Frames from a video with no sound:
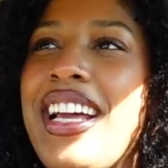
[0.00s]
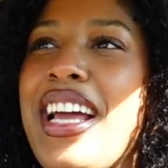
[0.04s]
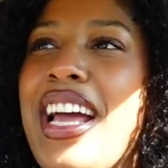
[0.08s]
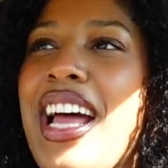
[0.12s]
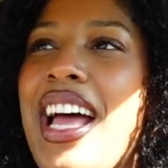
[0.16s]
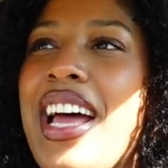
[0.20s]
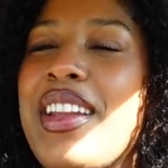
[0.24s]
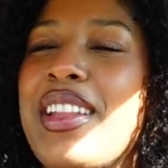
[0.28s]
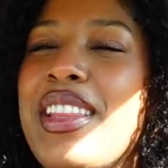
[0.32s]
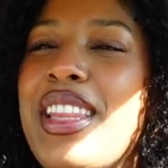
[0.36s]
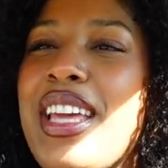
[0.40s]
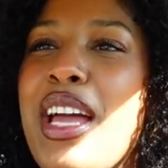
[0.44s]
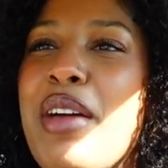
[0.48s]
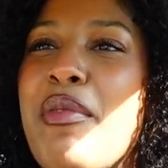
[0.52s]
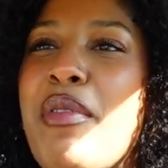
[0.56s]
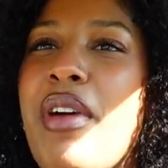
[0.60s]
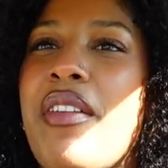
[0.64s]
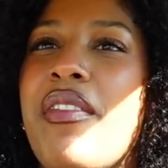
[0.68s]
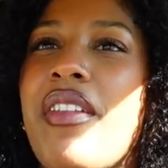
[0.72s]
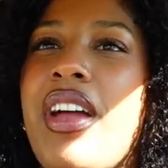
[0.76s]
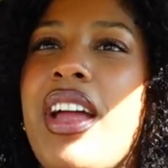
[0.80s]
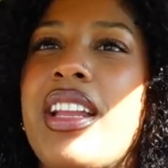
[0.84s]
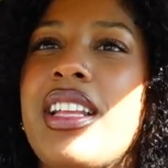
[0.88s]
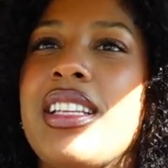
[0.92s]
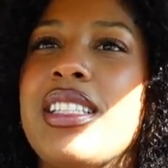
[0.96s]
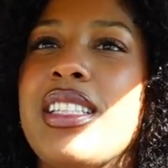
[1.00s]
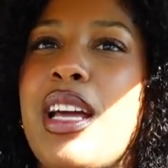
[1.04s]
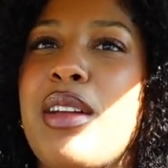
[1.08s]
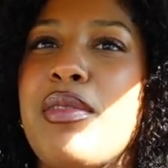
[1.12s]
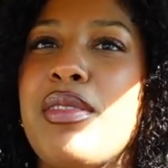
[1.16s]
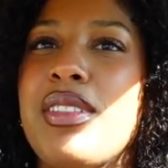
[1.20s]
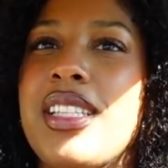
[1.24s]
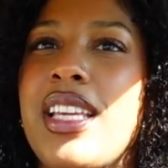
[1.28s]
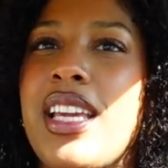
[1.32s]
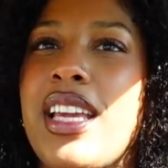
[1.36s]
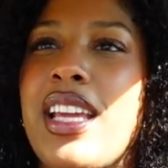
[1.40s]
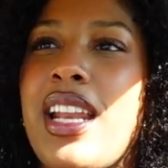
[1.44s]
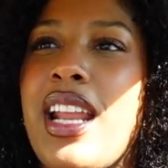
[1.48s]
I don't think I'm gonna have any time to
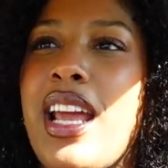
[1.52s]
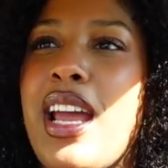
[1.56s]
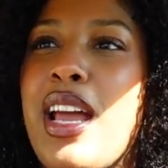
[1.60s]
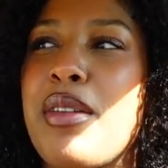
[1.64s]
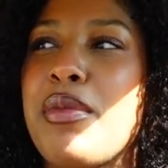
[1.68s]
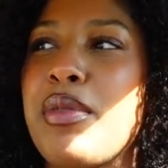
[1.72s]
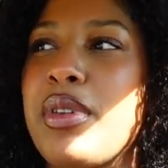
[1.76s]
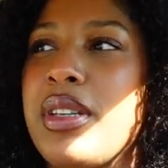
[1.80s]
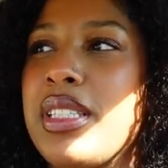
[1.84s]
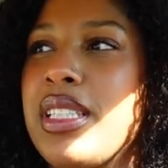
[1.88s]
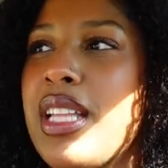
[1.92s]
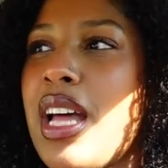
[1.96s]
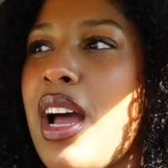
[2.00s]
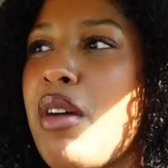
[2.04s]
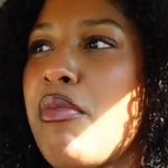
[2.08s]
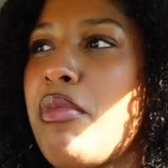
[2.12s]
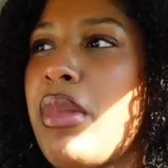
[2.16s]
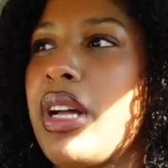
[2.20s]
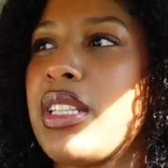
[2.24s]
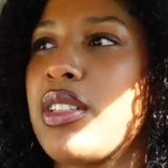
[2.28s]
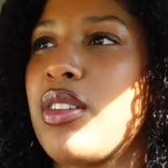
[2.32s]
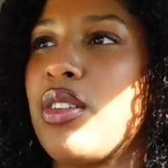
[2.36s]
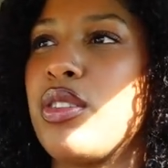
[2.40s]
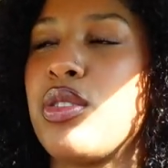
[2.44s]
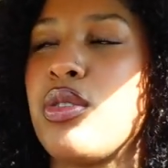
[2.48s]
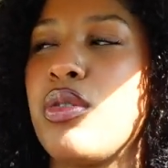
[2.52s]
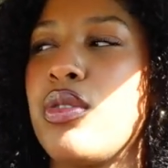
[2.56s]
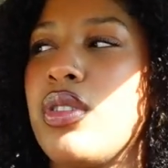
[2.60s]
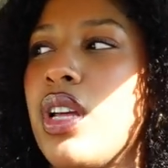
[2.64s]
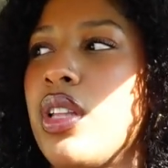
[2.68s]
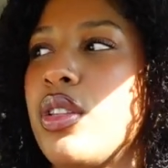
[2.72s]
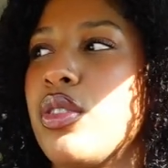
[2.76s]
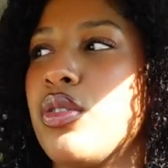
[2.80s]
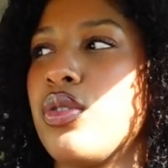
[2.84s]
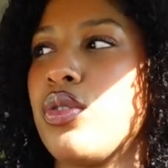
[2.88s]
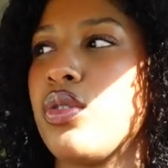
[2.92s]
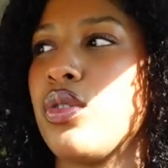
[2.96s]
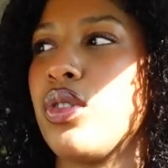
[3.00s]
take a nap because now I'm about to go to
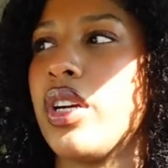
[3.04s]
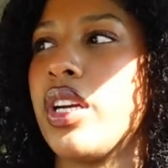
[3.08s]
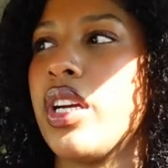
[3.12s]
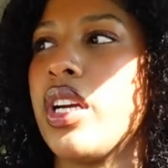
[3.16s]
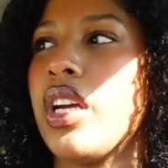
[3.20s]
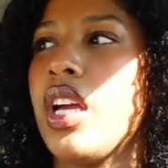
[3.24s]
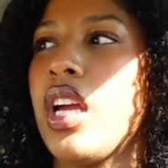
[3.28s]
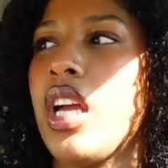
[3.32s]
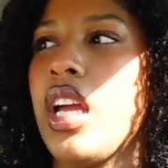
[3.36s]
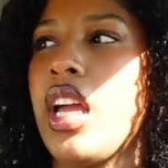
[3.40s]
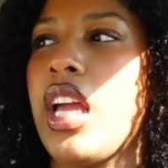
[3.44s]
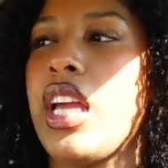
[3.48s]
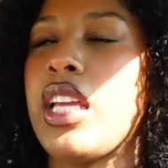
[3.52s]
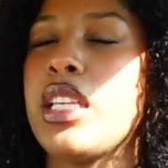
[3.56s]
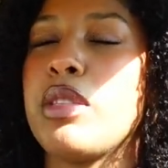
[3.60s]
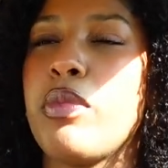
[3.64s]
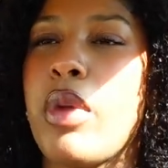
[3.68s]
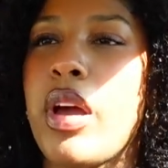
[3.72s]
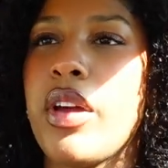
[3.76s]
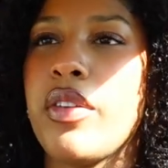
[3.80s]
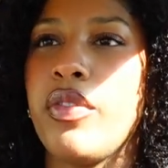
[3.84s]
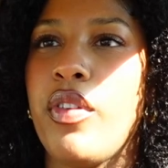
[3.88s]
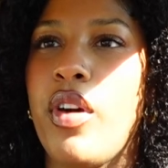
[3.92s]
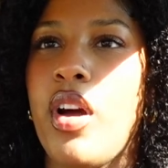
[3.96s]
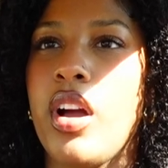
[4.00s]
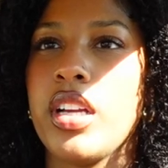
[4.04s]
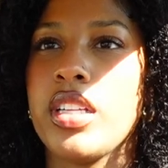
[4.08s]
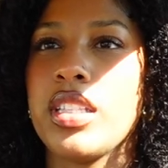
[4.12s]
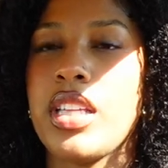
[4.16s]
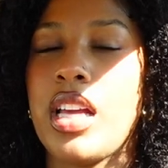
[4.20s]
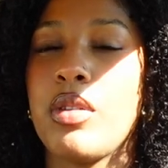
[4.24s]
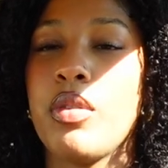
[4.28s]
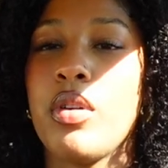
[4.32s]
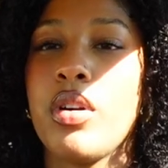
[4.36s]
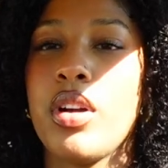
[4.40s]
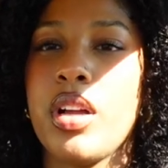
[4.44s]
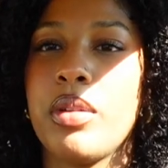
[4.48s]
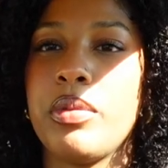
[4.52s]
another store. It's my fault because I
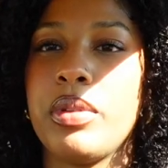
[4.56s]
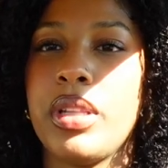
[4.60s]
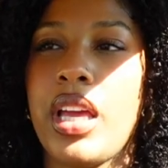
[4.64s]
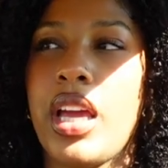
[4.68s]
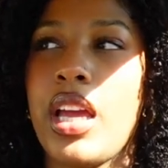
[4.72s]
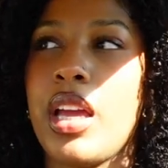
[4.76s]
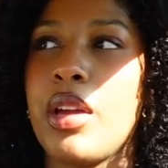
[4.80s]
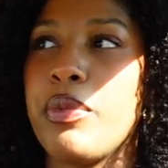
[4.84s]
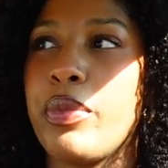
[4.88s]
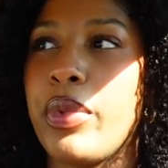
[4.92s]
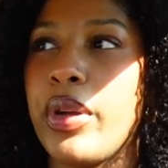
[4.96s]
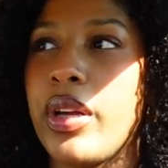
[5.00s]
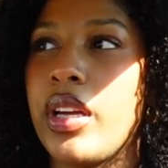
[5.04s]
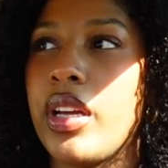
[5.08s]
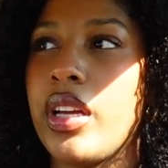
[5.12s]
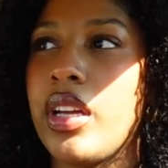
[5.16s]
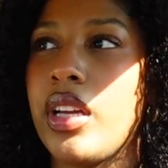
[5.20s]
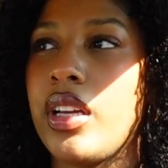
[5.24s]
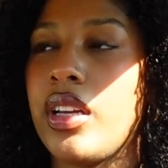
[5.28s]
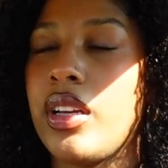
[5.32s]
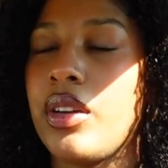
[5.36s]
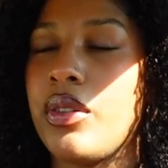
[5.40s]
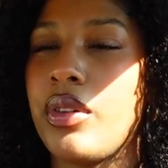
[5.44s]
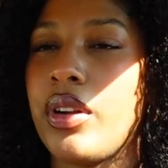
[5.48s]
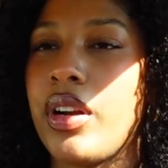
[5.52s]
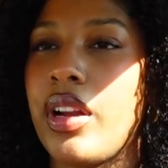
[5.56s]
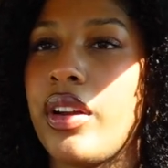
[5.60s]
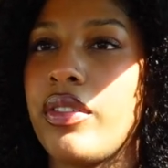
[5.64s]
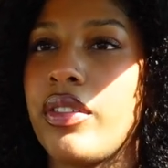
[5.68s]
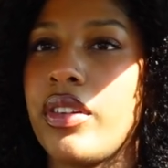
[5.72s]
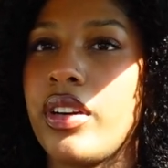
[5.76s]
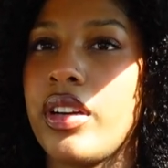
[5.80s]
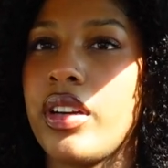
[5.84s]
woke up late, but whatever.